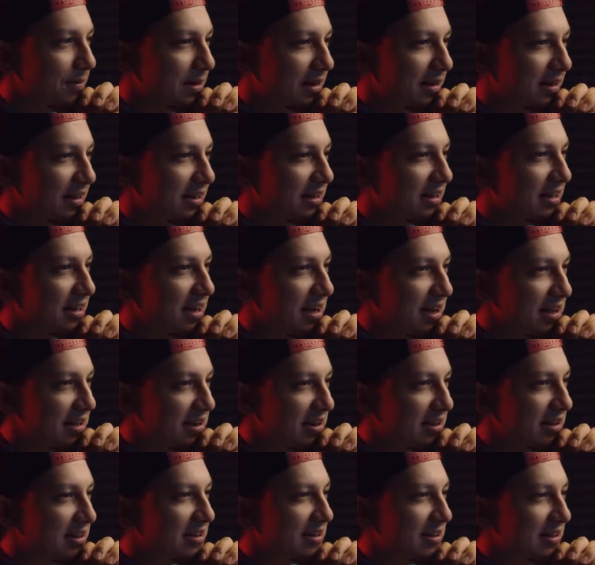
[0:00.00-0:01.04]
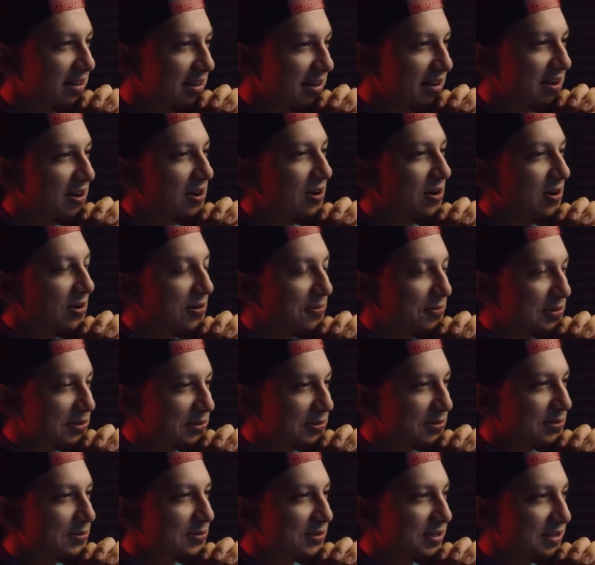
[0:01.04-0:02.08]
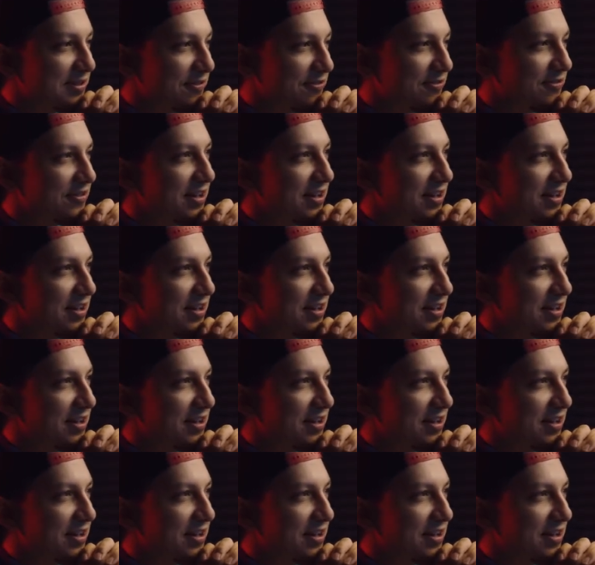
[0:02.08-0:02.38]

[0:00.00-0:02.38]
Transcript: but I'm kind of almost losing